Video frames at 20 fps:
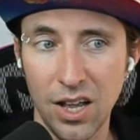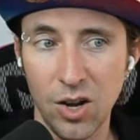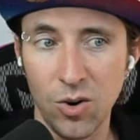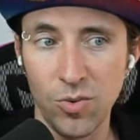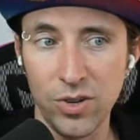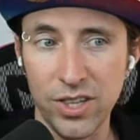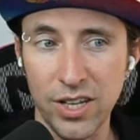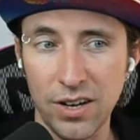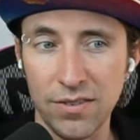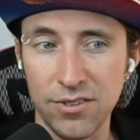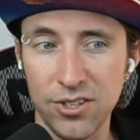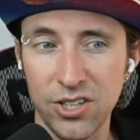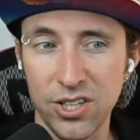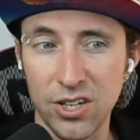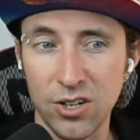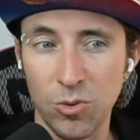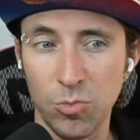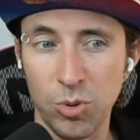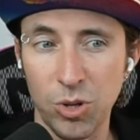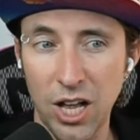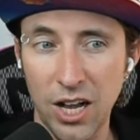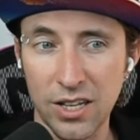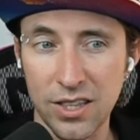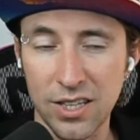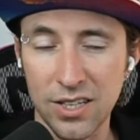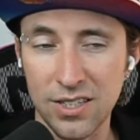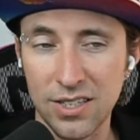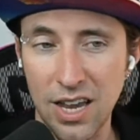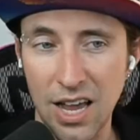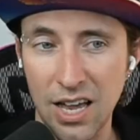With every single block
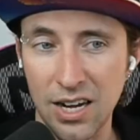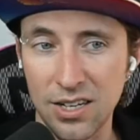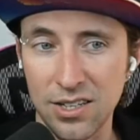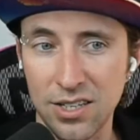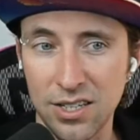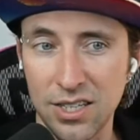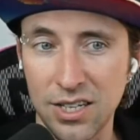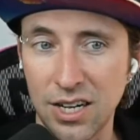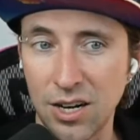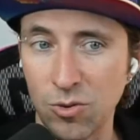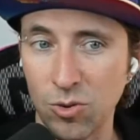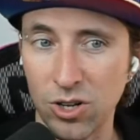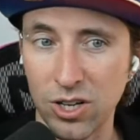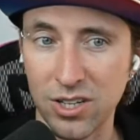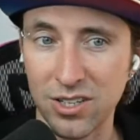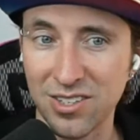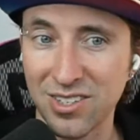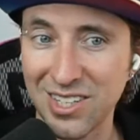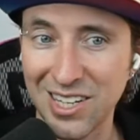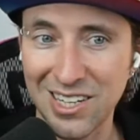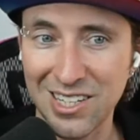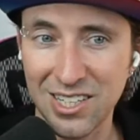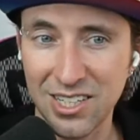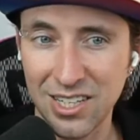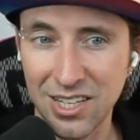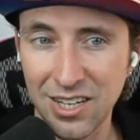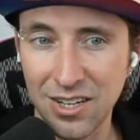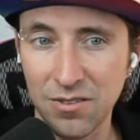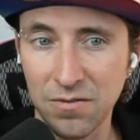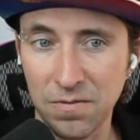that's added to the network,
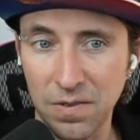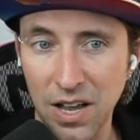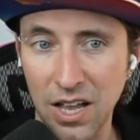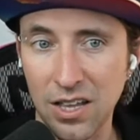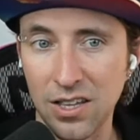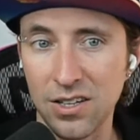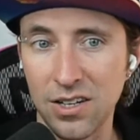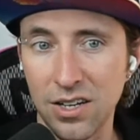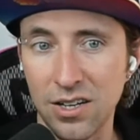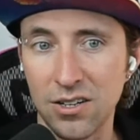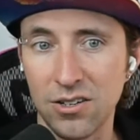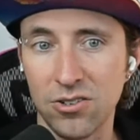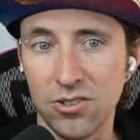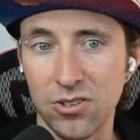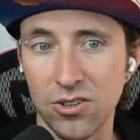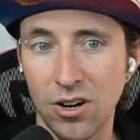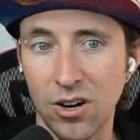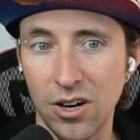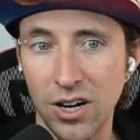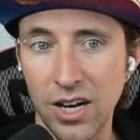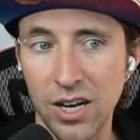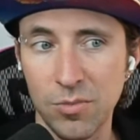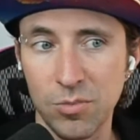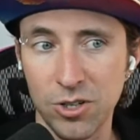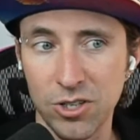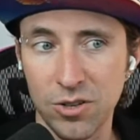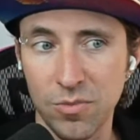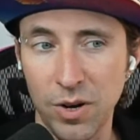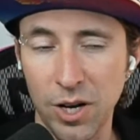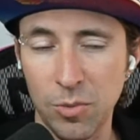16 validators are
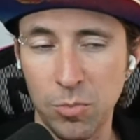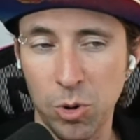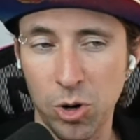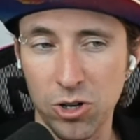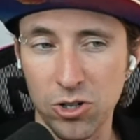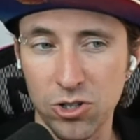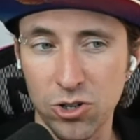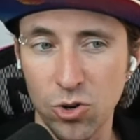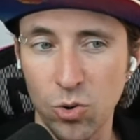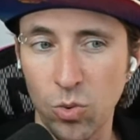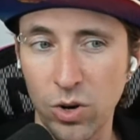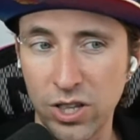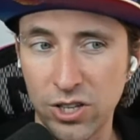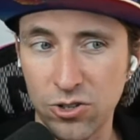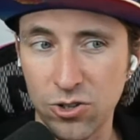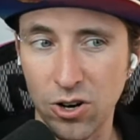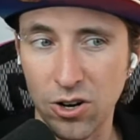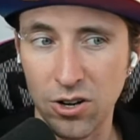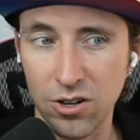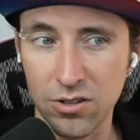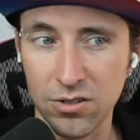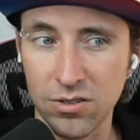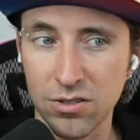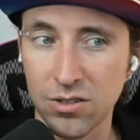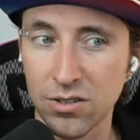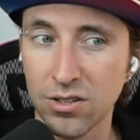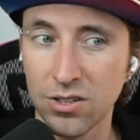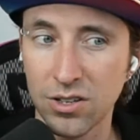able to make partial withdrawals.